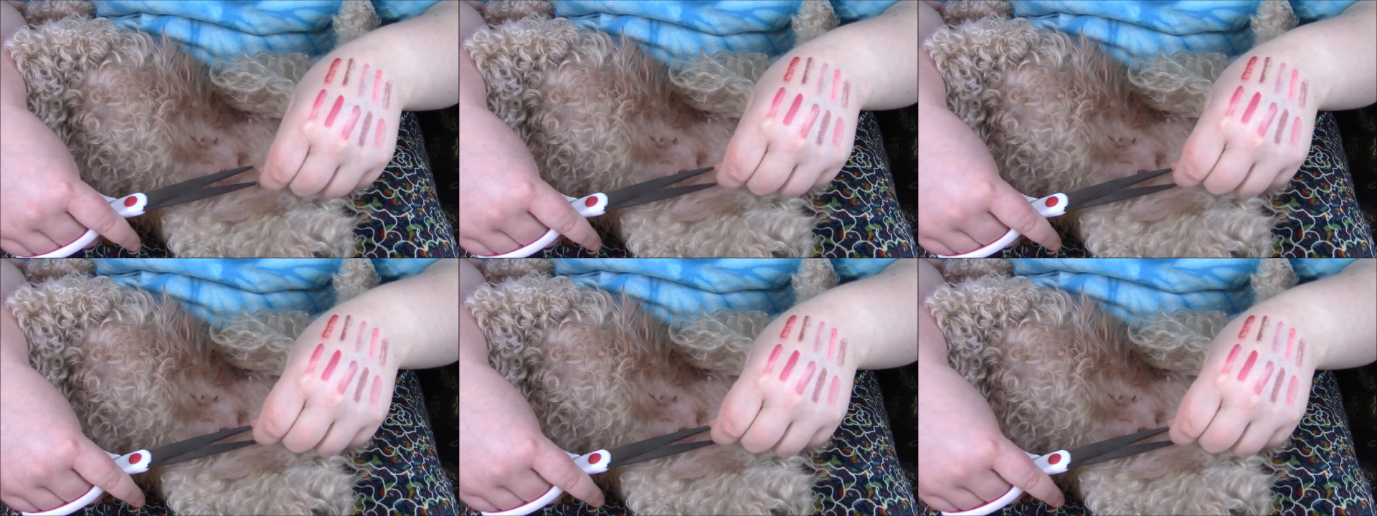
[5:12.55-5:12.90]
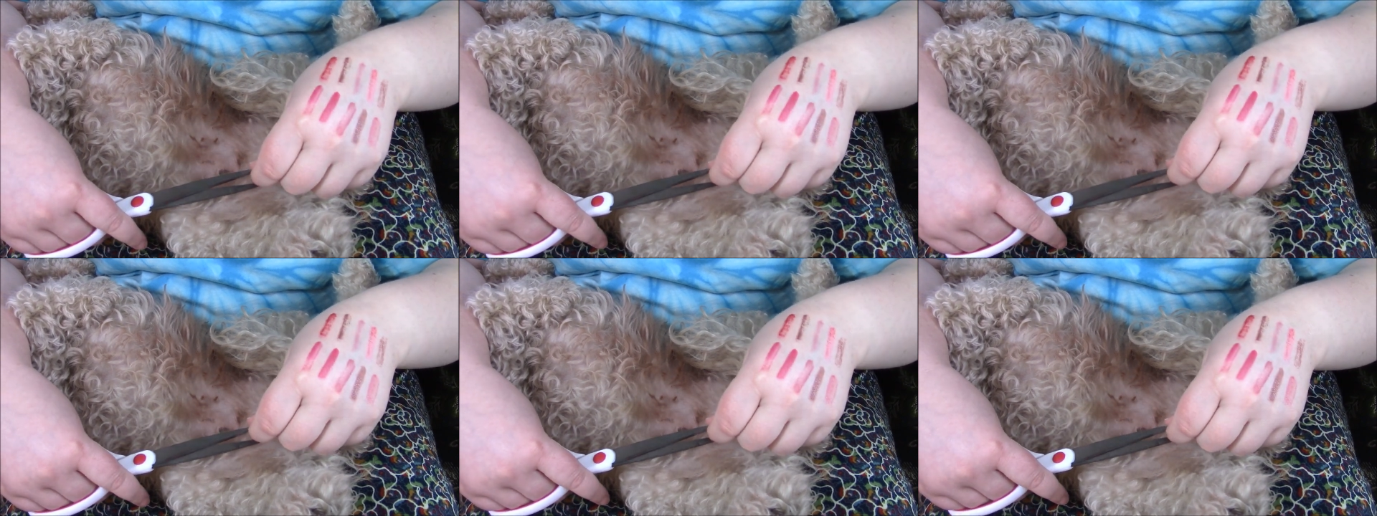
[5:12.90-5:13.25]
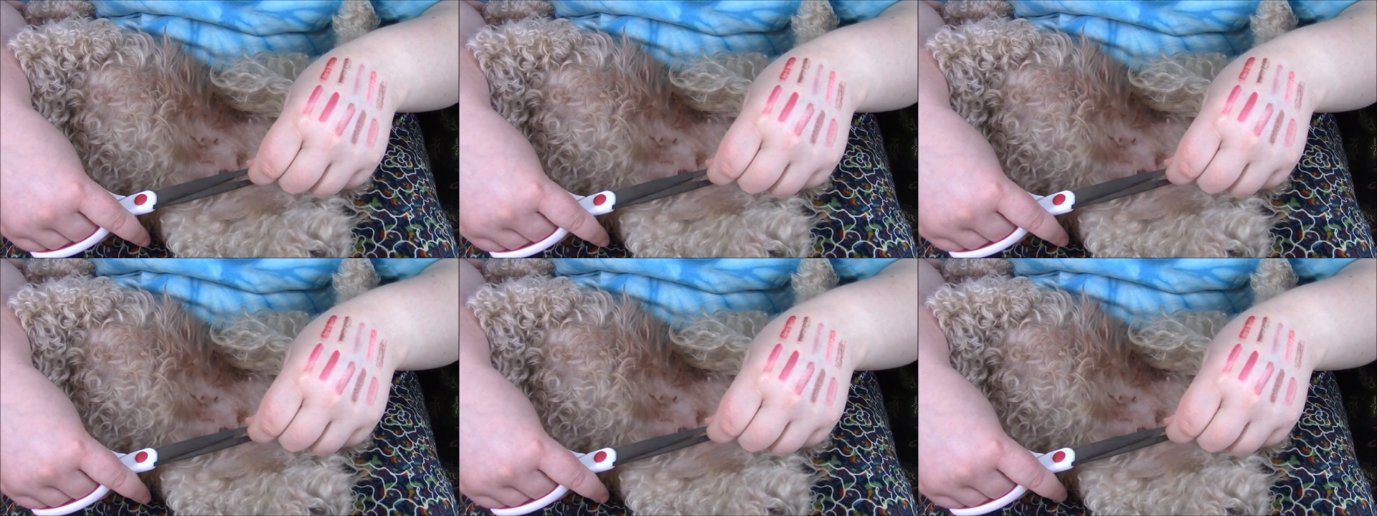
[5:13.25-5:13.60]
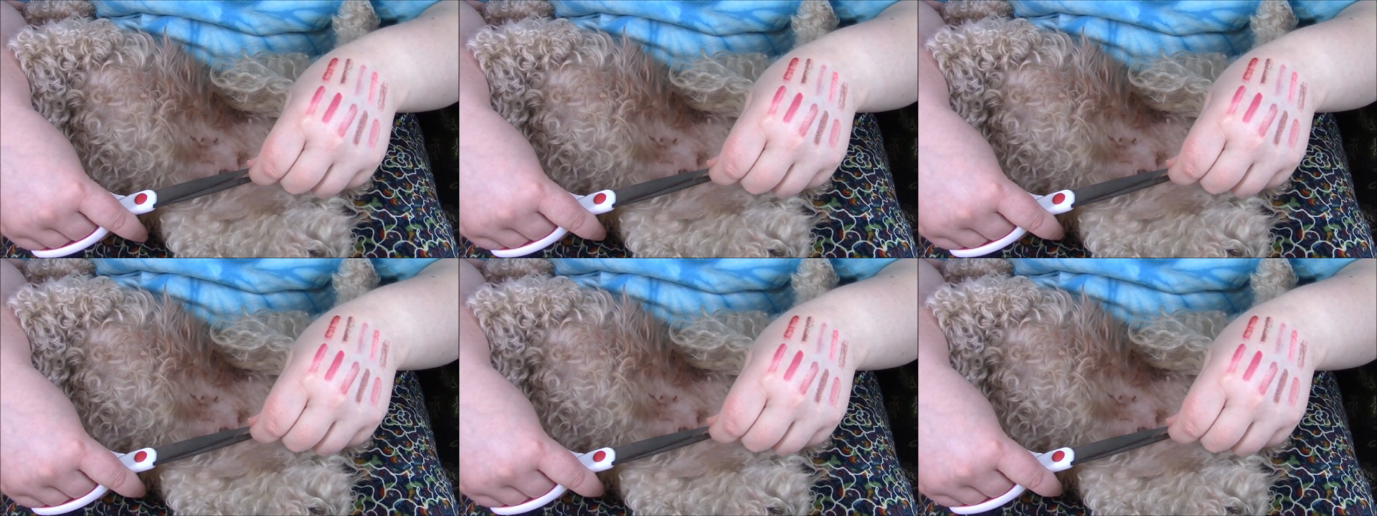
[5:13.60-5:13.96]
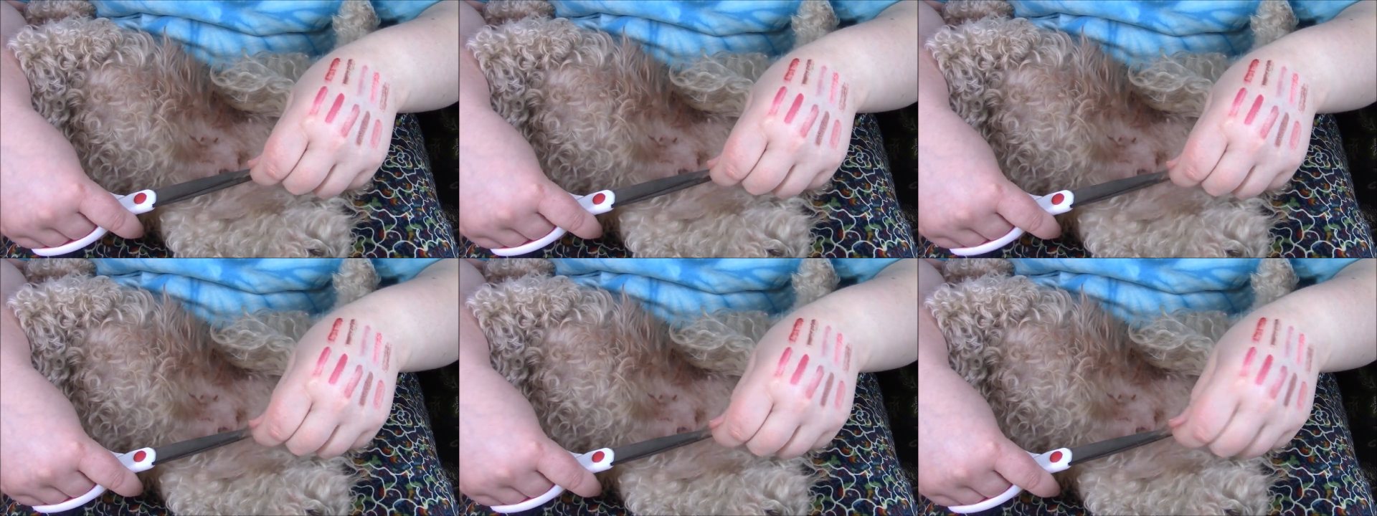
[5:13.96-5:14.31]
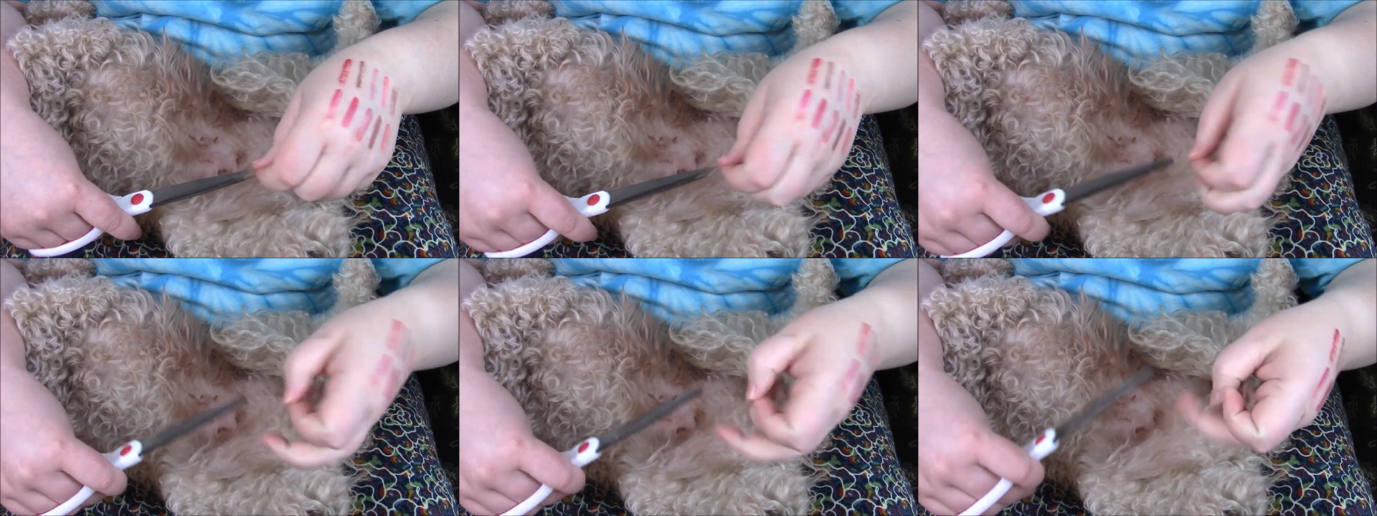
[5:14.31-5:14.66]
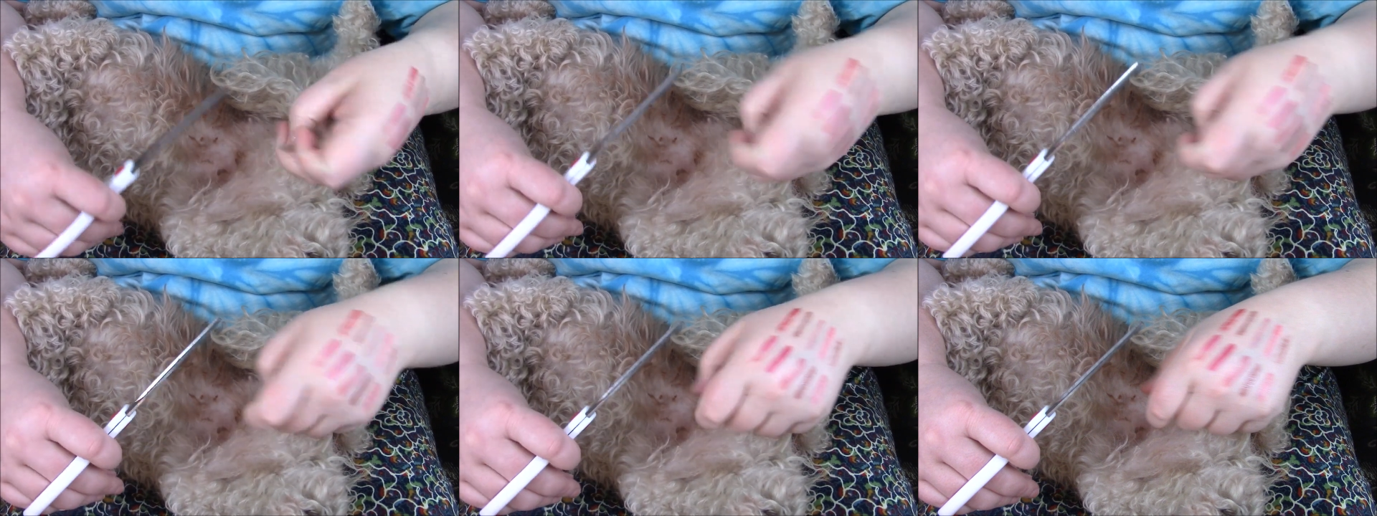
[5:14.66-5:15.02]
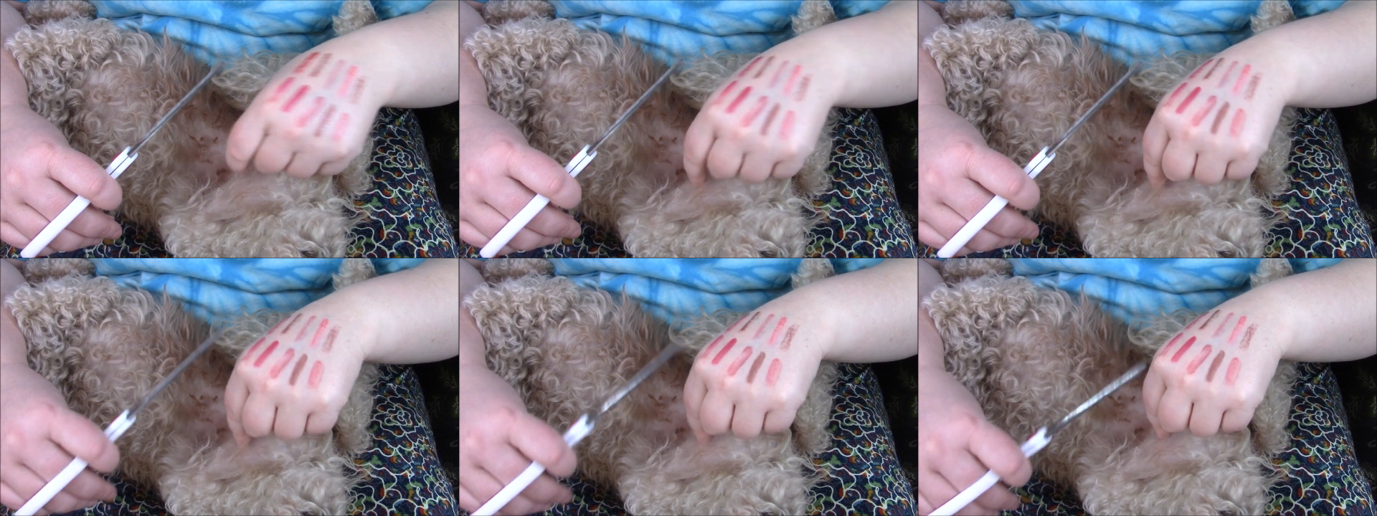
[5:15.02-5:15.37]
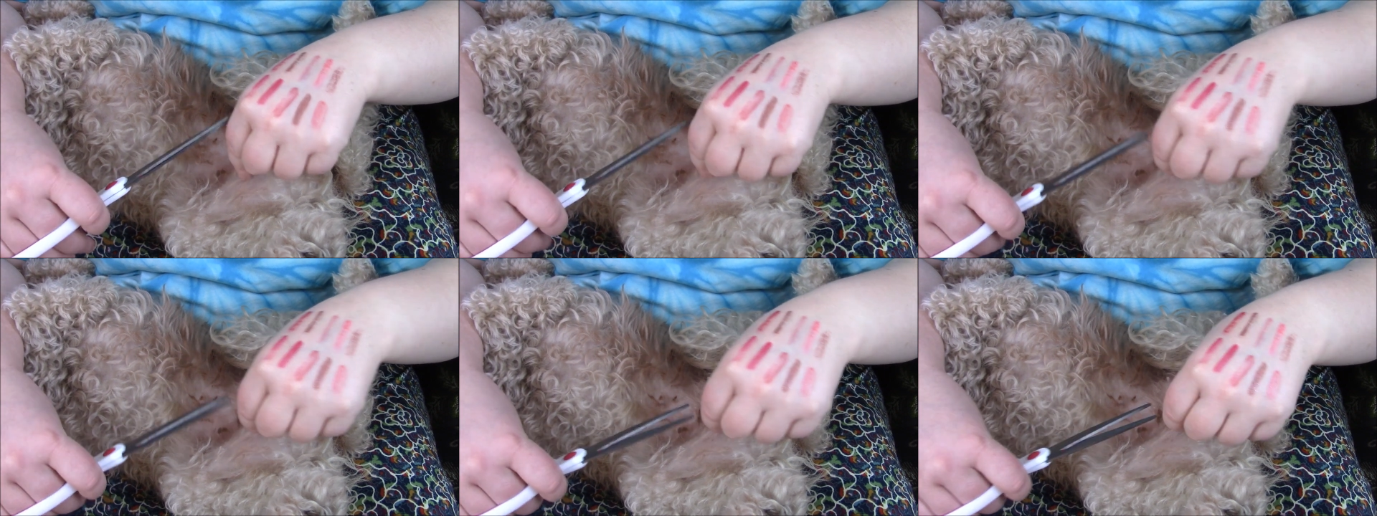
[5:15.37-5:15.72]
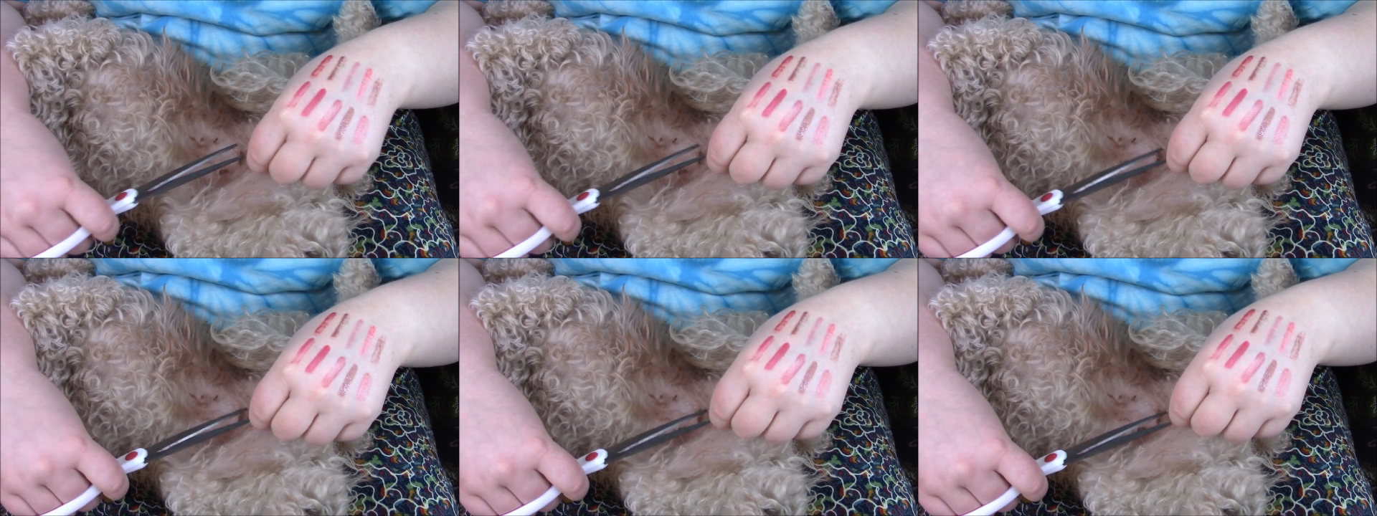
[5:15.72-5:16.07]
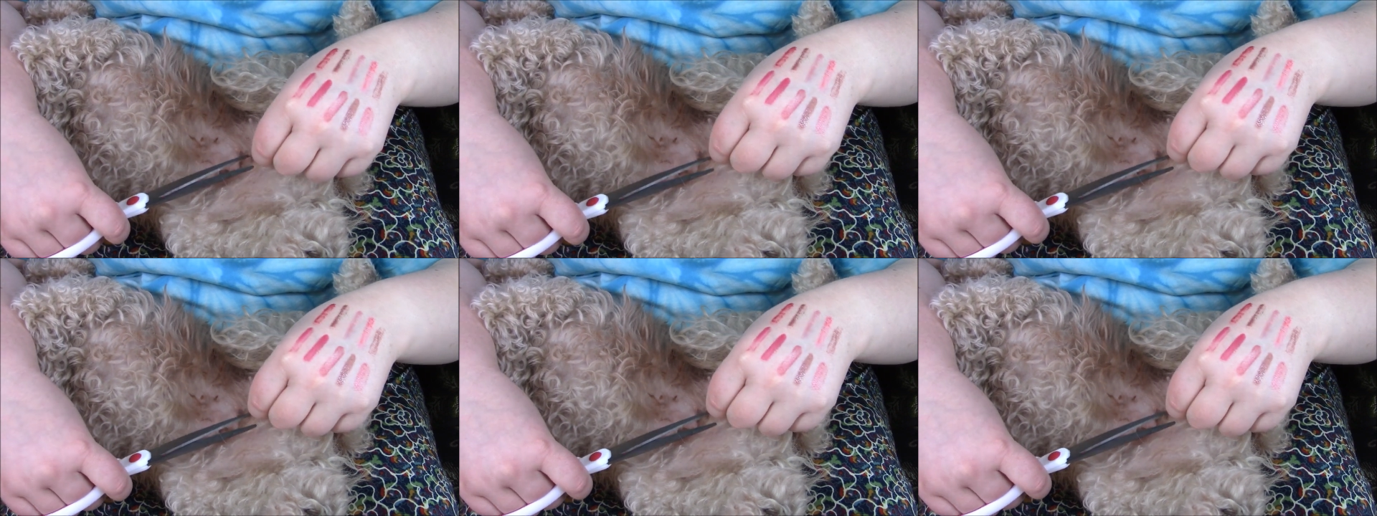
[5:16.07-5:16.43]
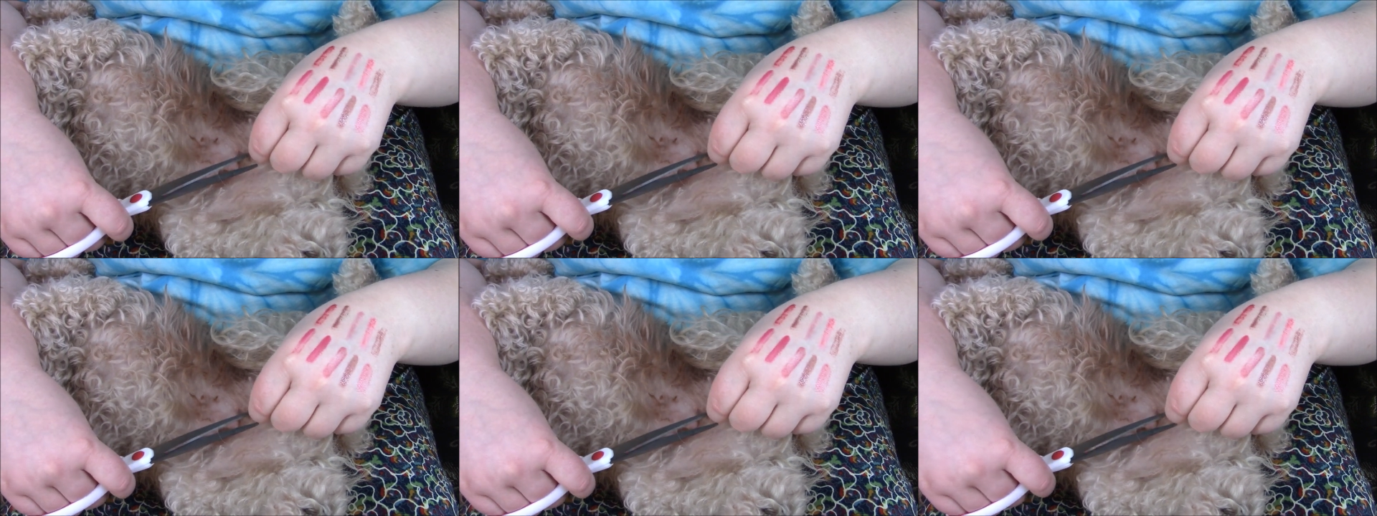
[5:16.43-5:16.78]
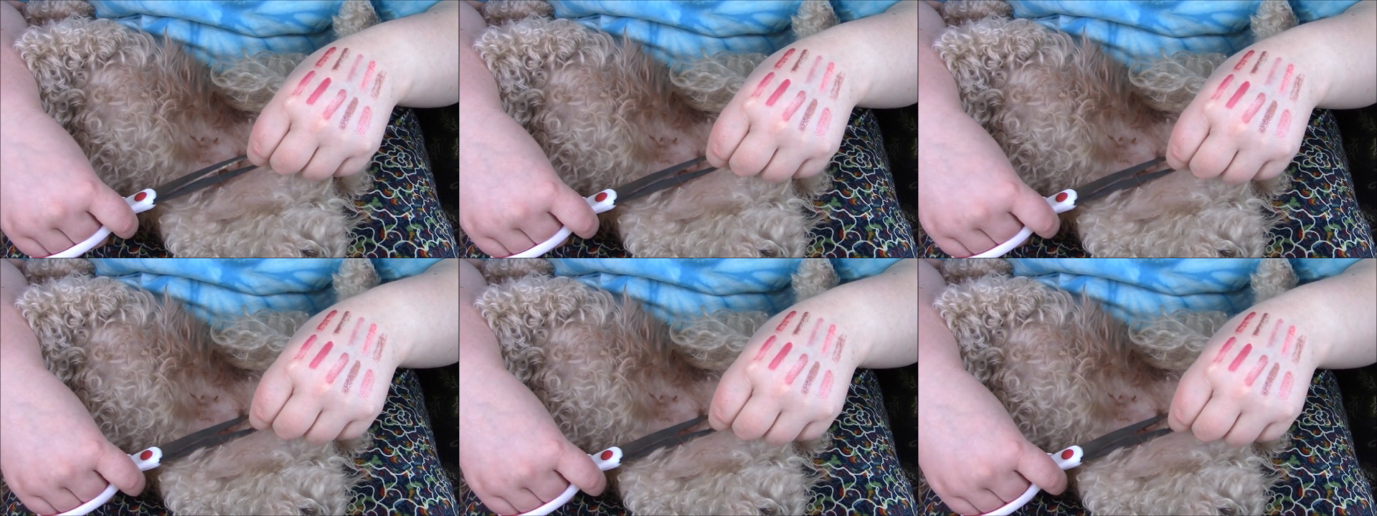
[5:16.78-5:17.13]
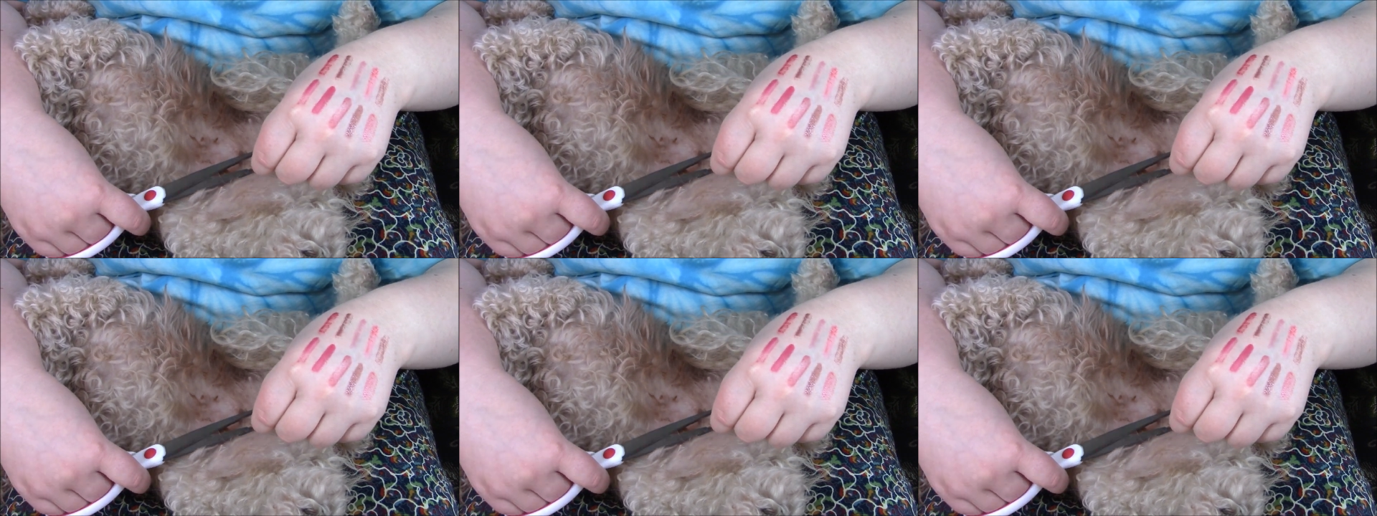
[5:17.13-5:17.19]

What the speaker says: Nobody's mouth can be seen.